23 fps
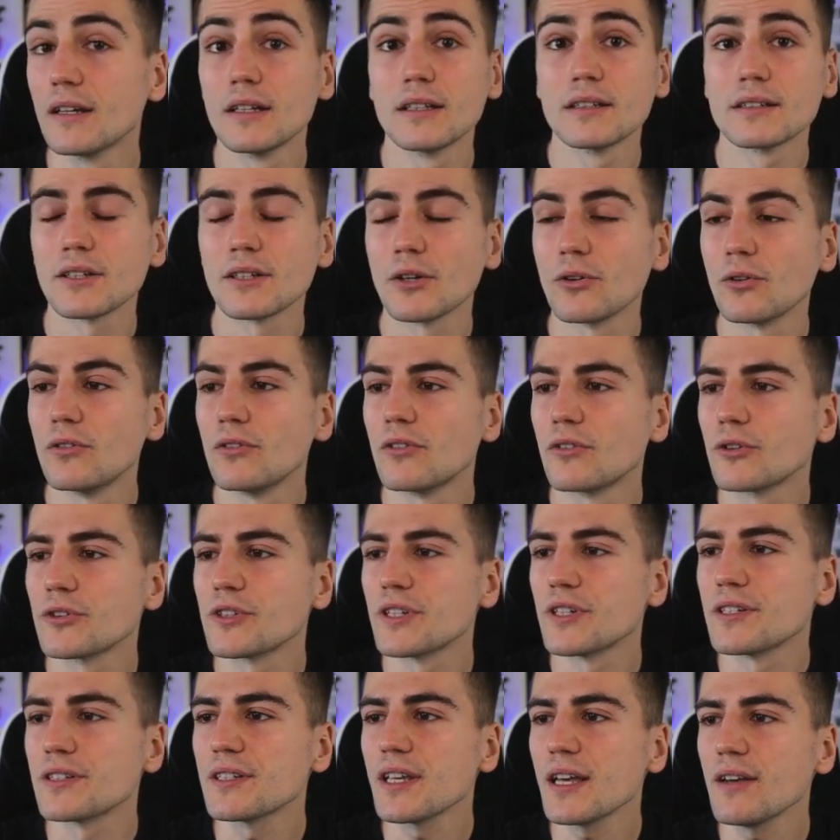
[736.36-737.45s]
So rook
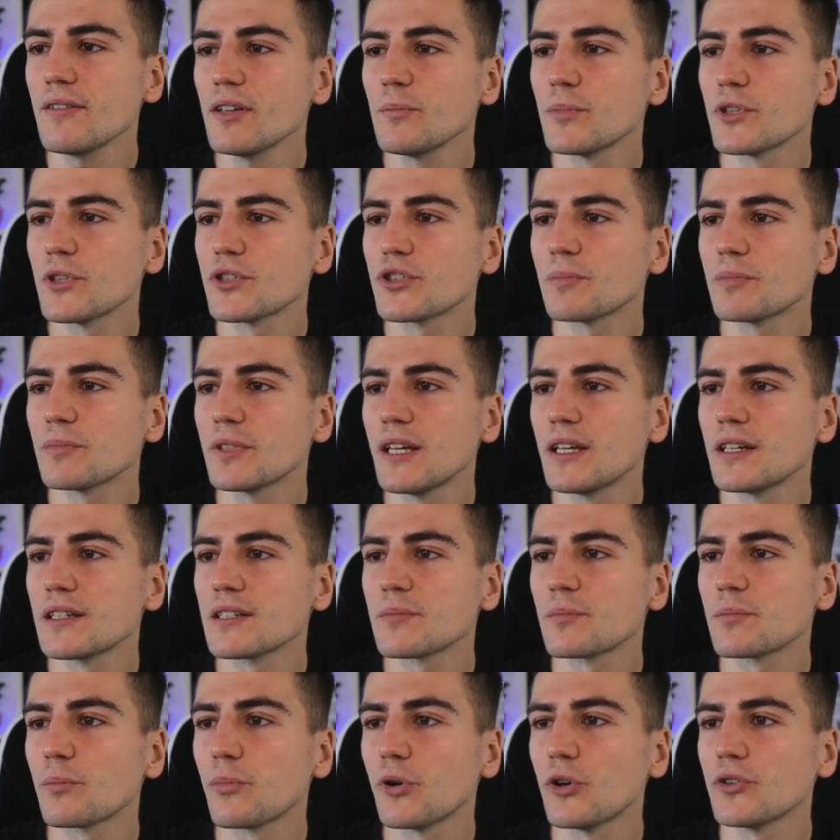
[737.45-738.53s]
d7, bishop
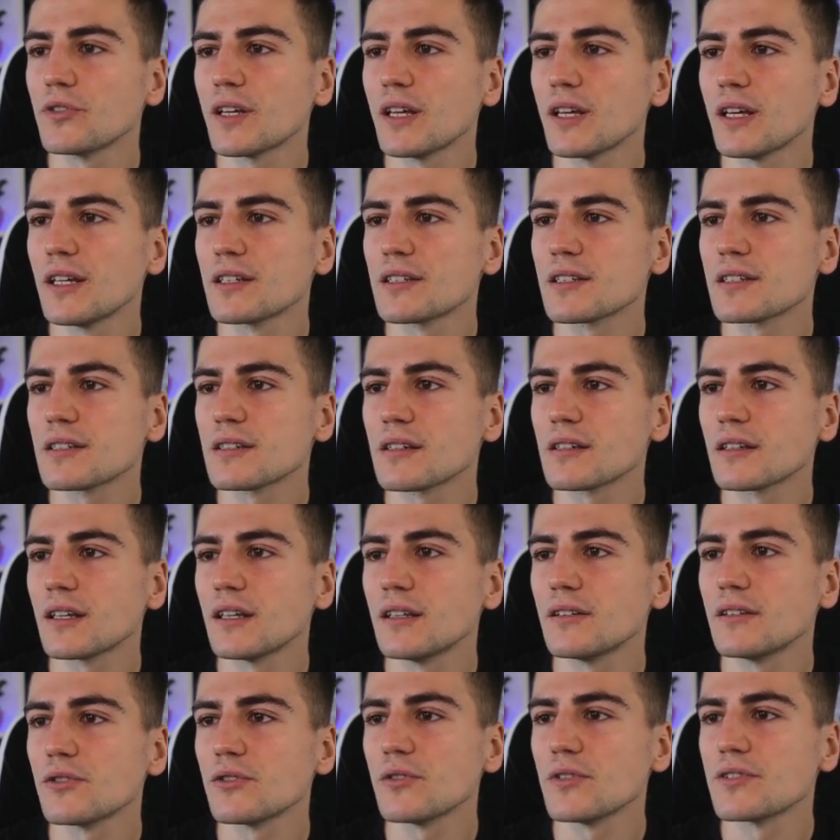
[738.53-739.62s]
takes, pawn takes,
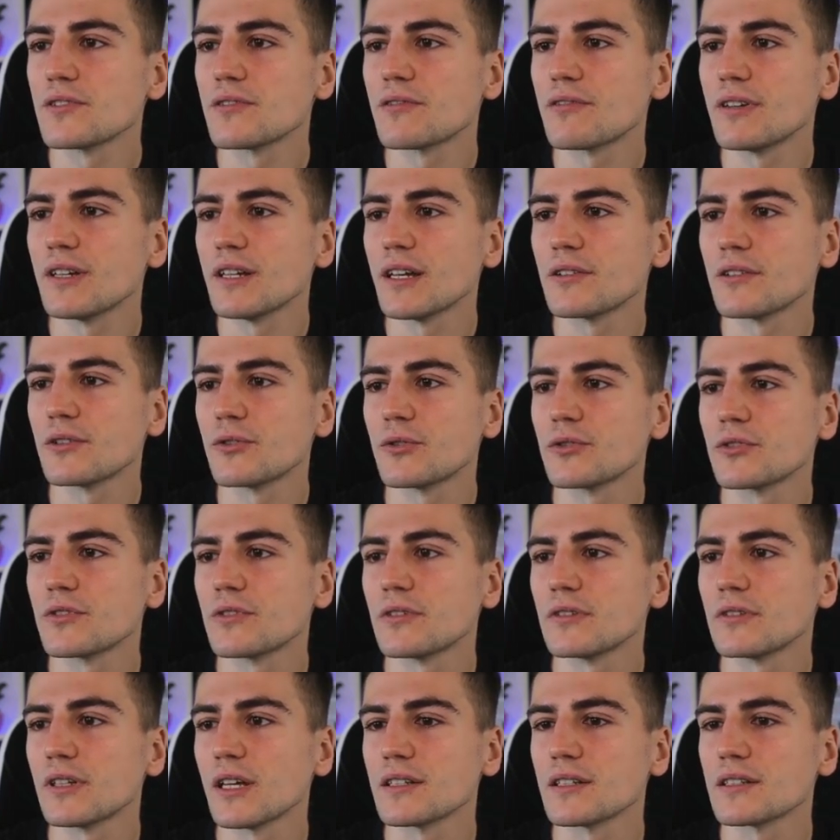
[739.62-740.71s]
king to e3, and rook
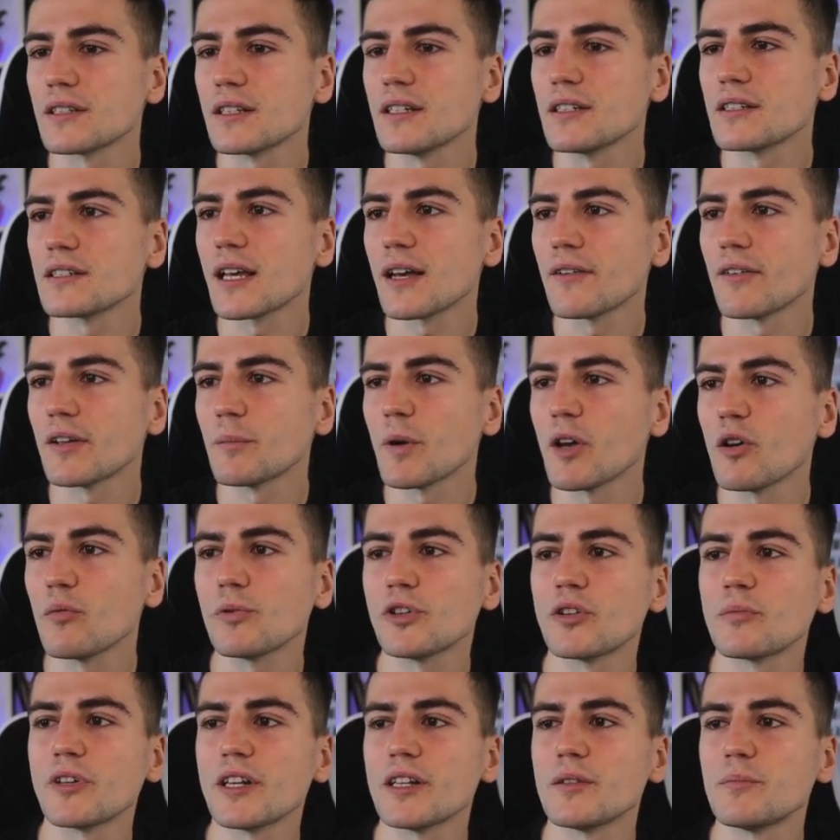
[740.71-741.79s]
takes e7. My
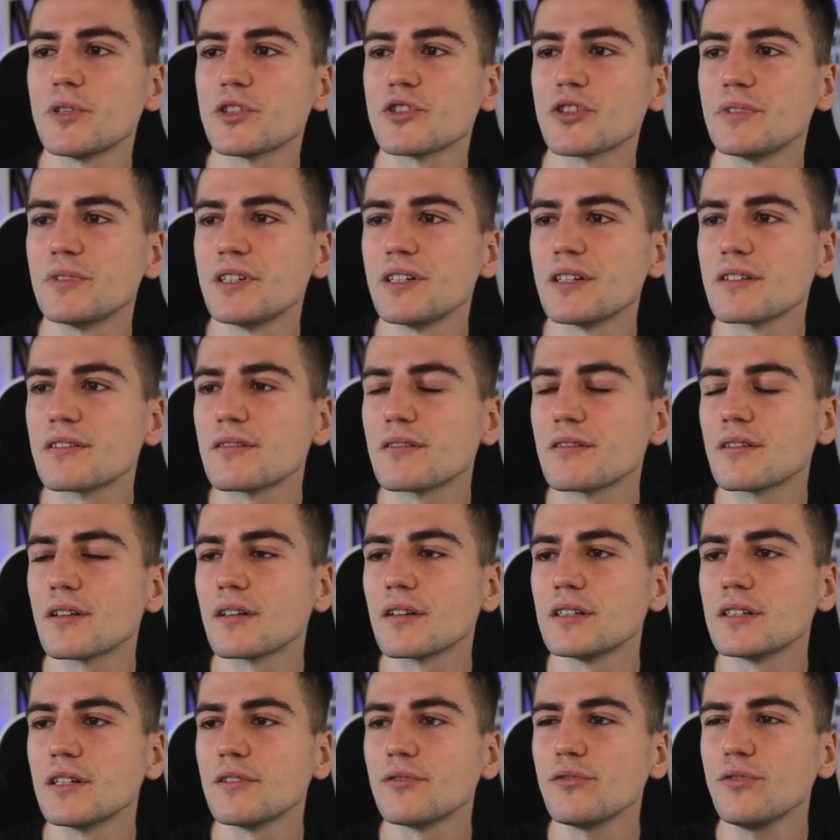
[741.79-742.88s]
opponent played bishop
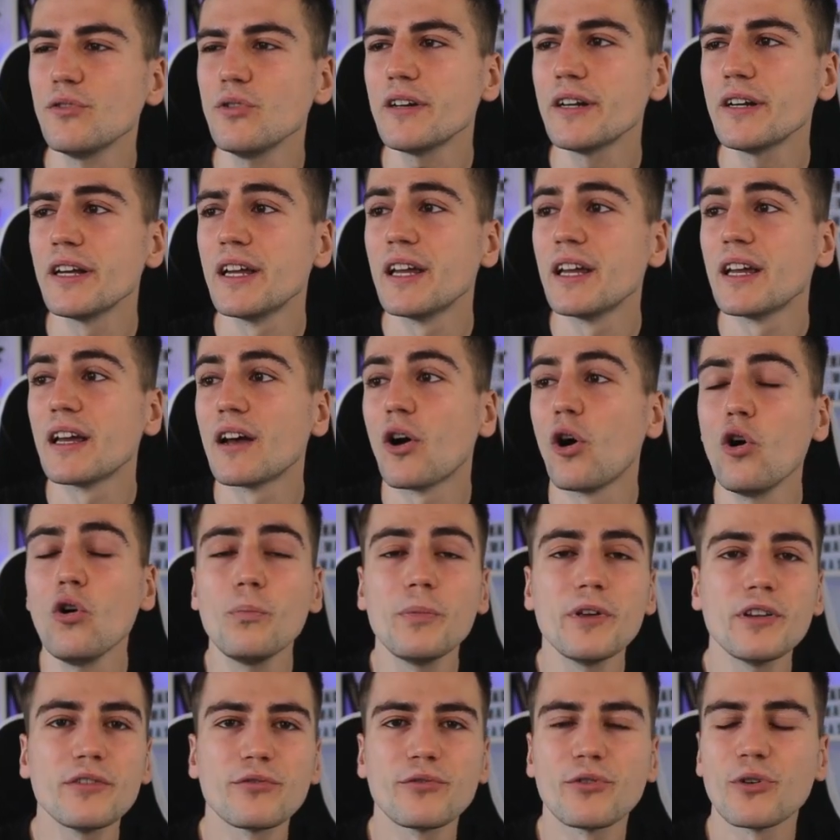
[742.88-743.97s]
d4,
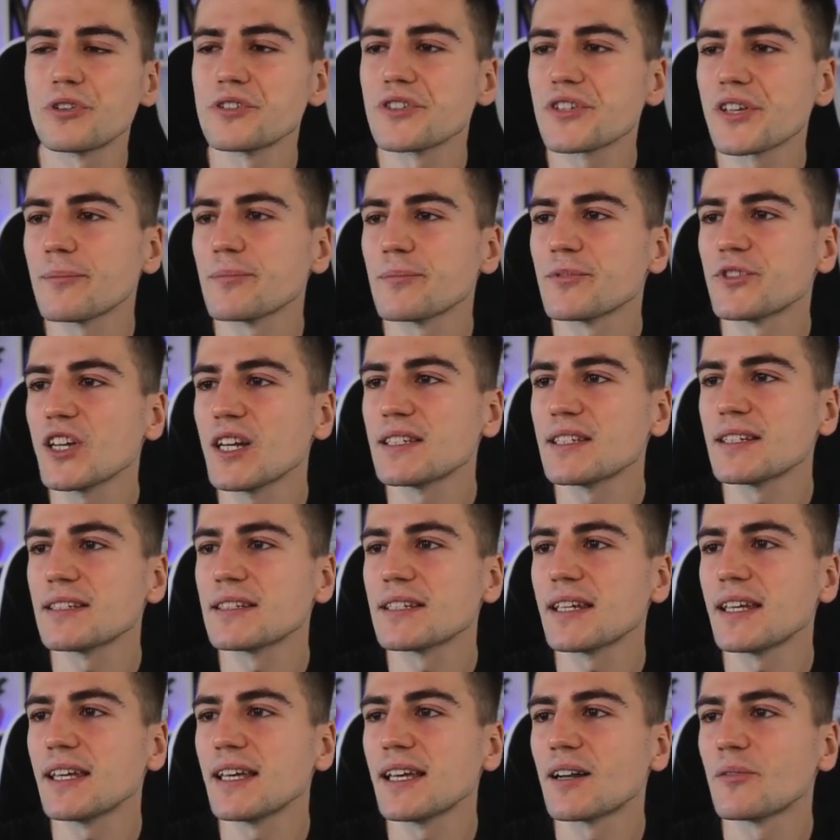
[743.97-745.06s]
hoping for some chances
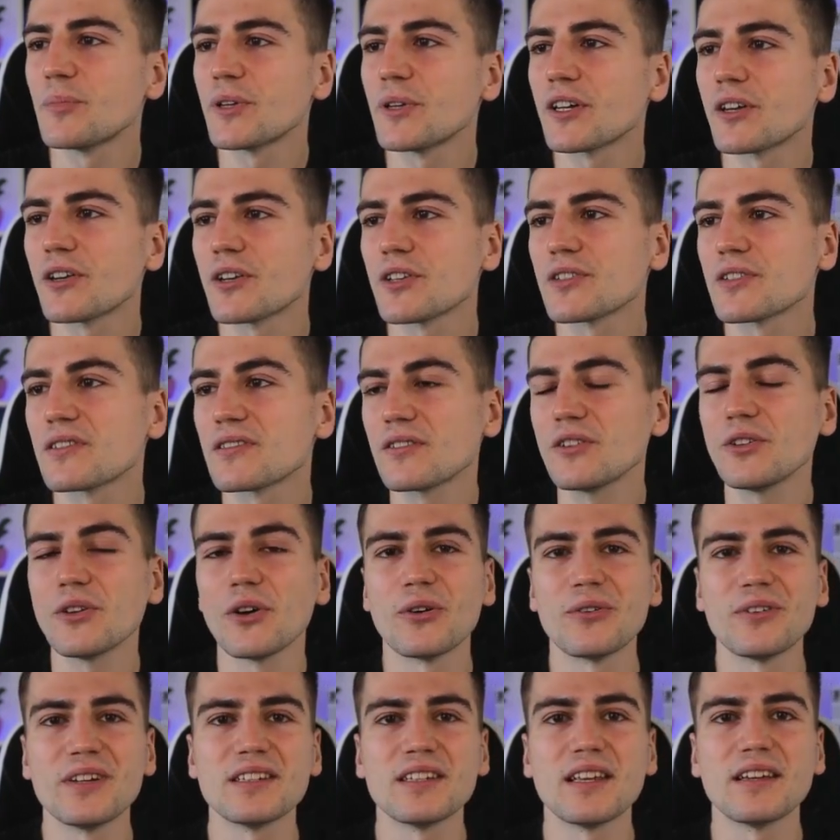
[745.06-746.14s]
here, because, you
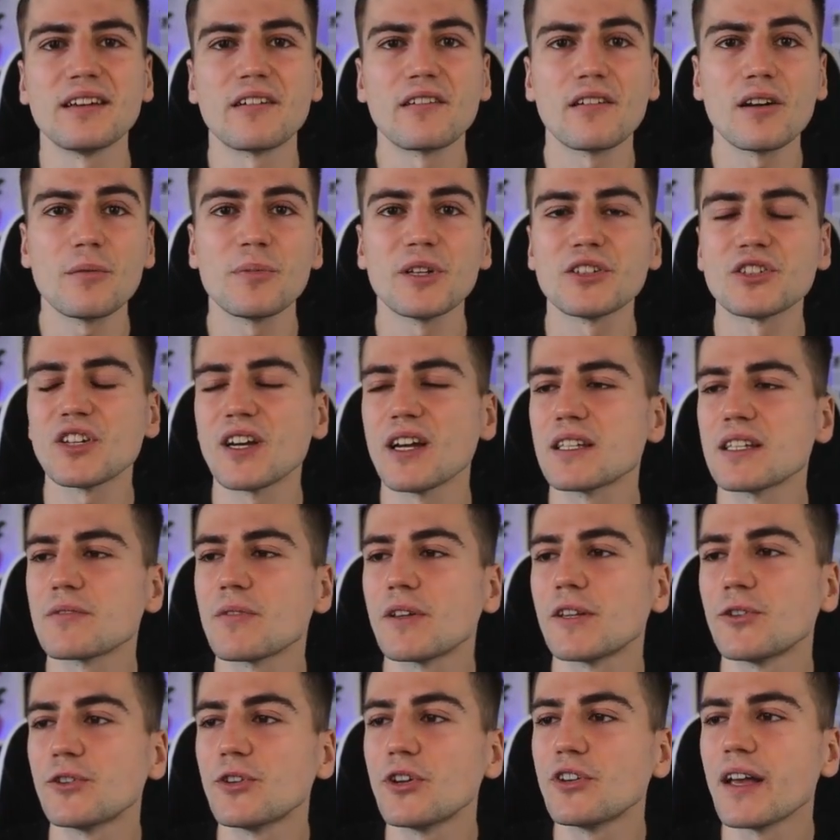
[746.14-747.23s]
know, in a rapid chess,
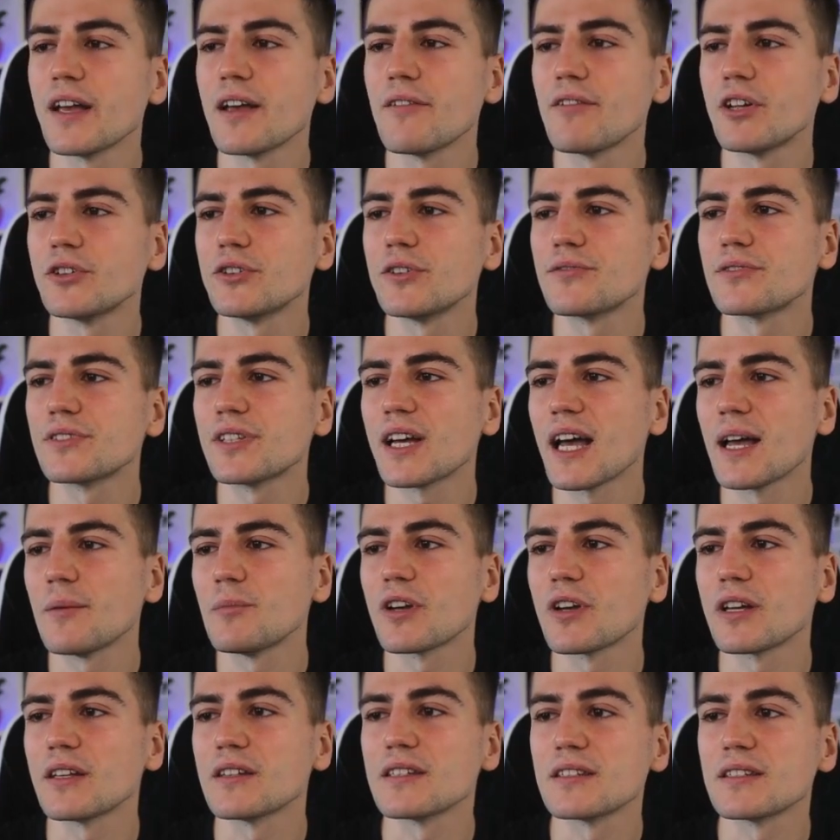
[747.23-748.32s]
when you don't have a lot of time,
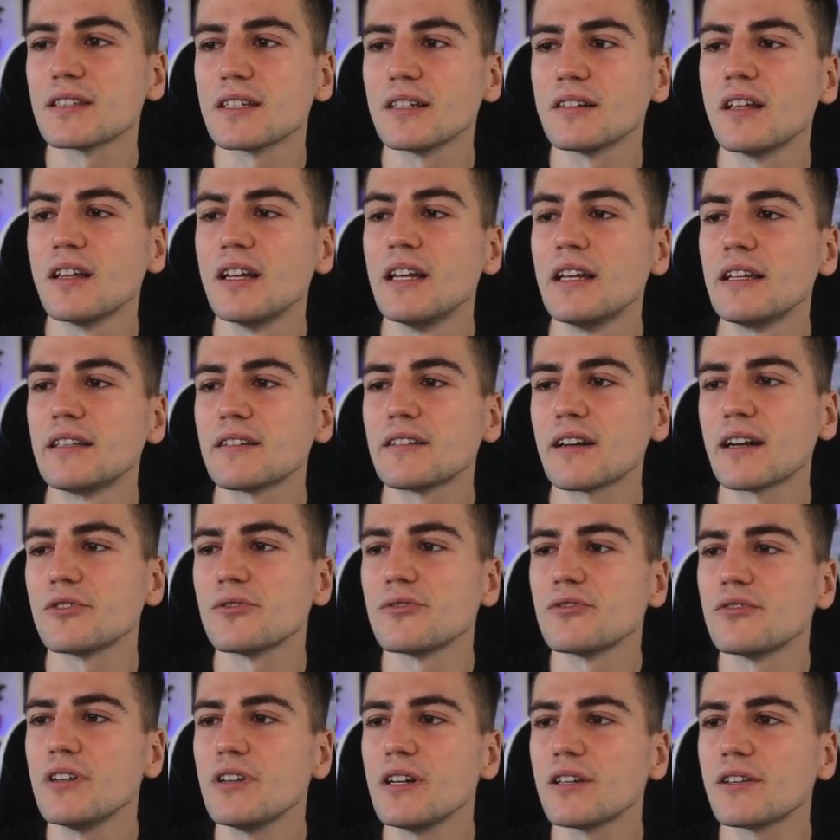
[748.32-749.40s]
you can still try to
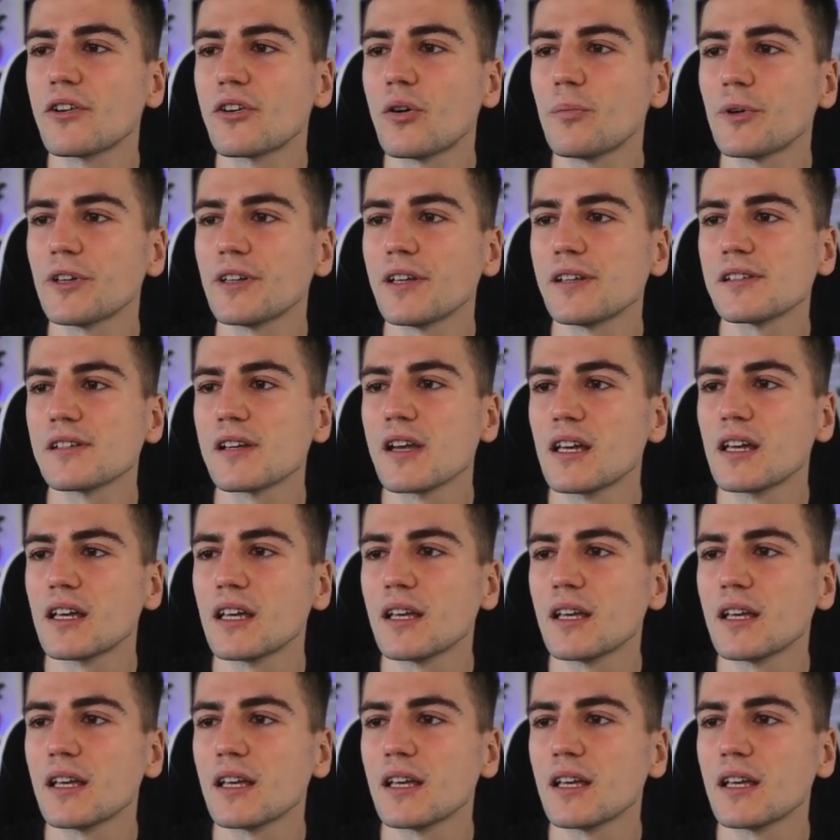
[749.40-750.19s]
trick your opponent.